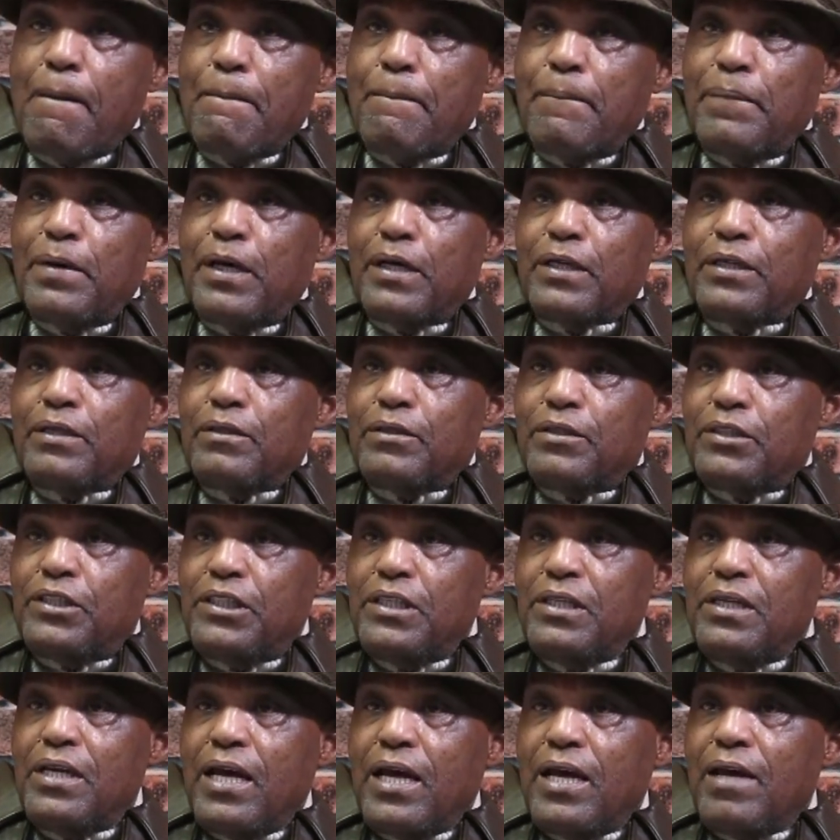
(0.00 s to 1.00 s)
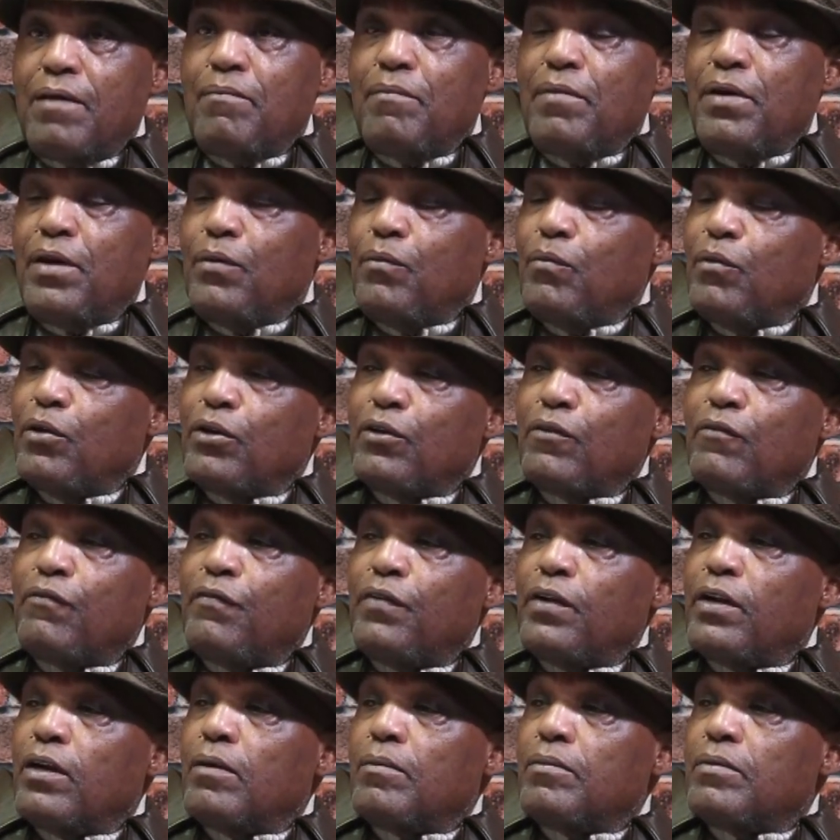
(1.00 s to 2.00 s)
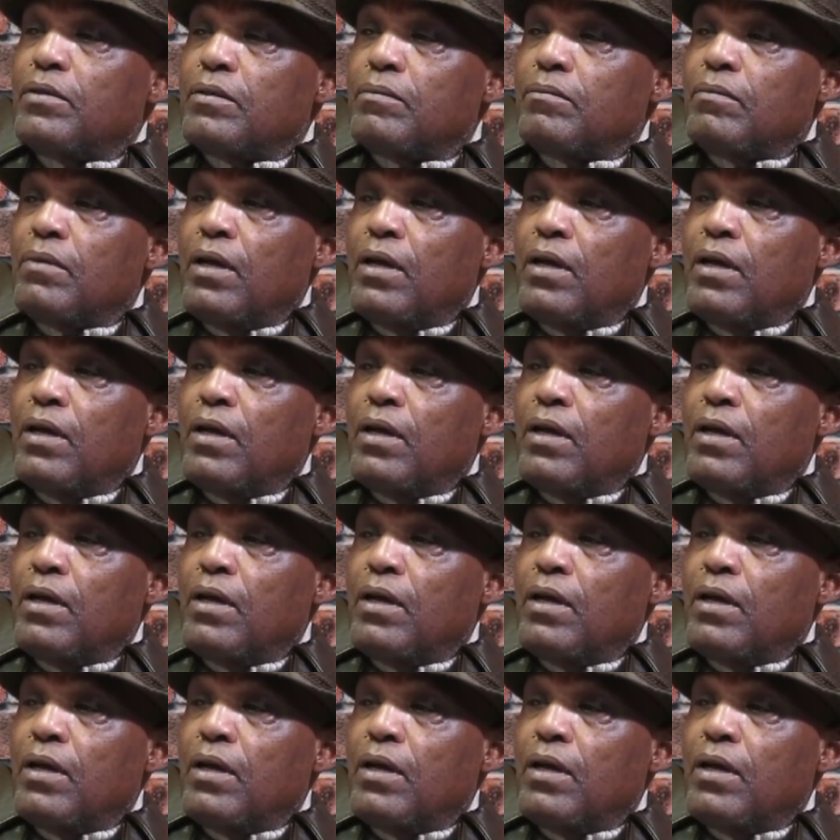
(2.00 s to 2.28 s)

but she named me Wendell Phillips